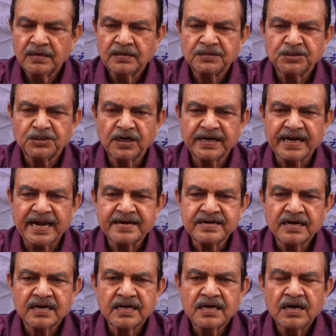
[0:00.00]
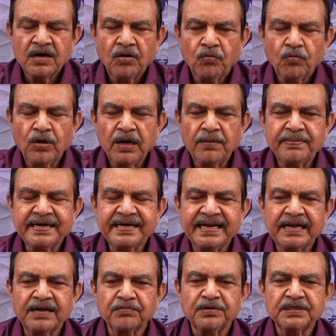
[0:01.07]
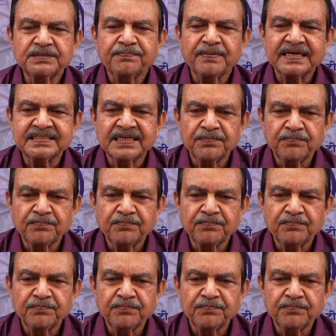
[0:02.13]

children, we'll be dealing with present